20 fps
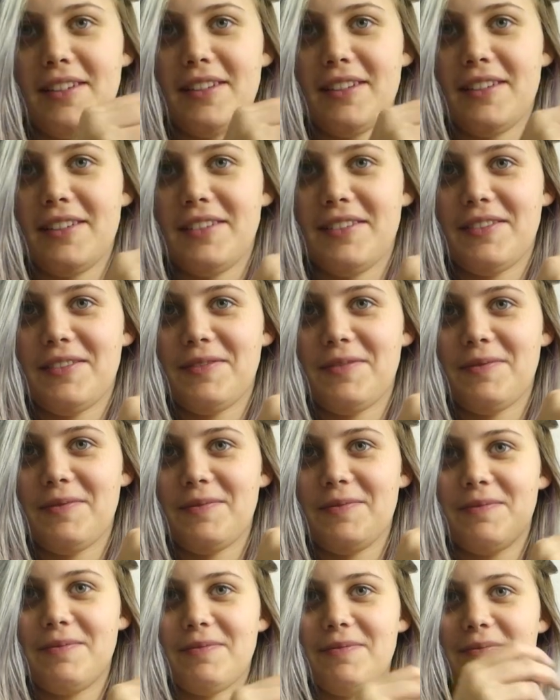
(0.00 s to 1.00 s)

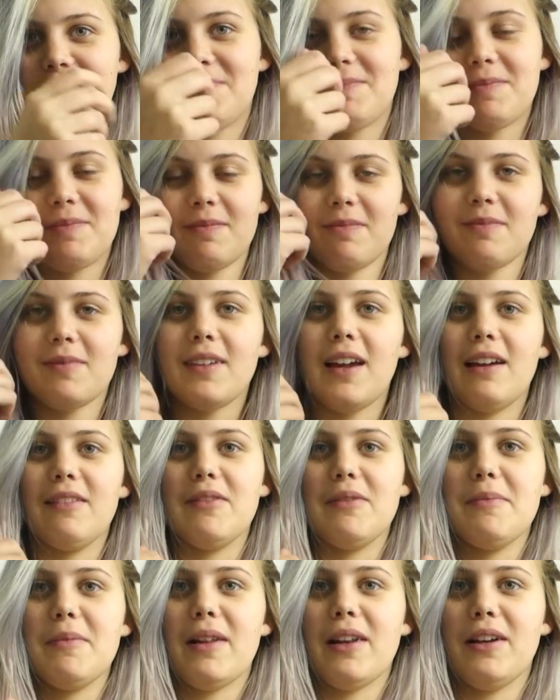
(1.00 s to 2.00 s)
I'm
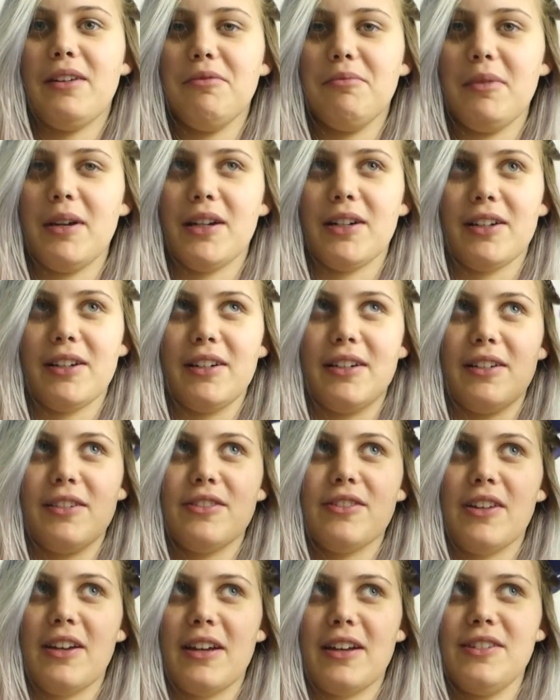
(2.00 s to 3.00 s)
in the little mirror
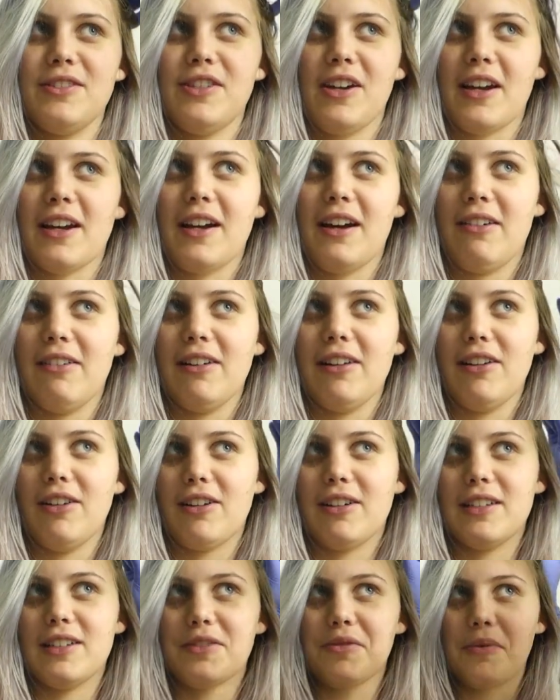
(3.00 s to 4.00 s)
here so I can check how I
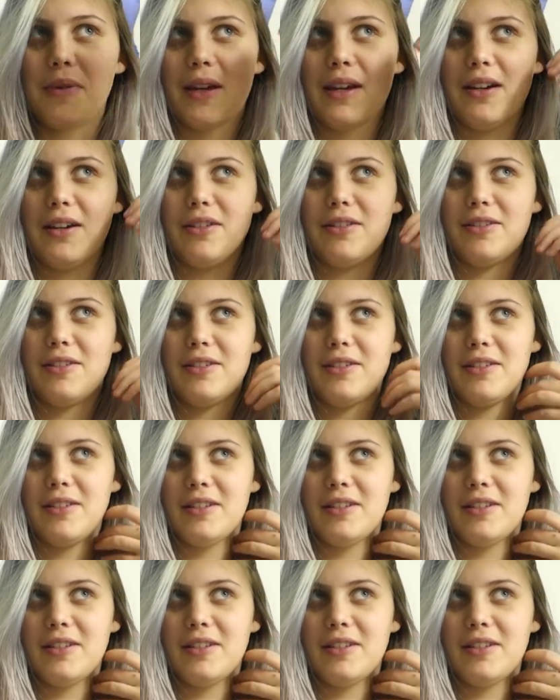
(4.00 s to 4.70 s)
look as we go.